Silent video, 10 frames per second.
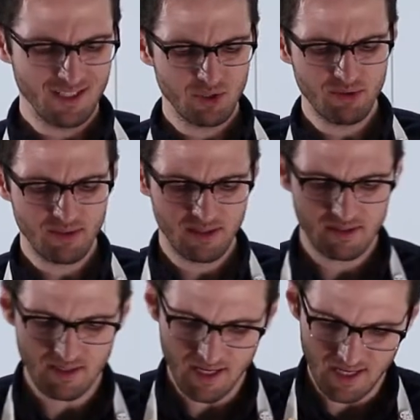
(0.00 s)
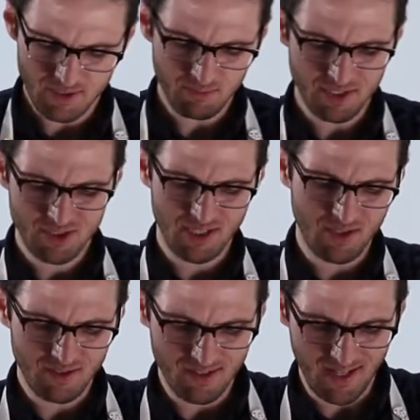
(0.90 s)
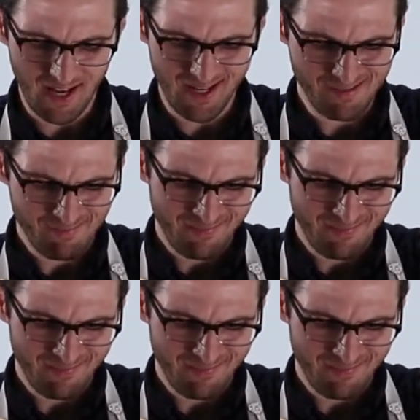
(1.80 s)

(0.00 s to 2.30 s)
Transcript: Too much thicker than that,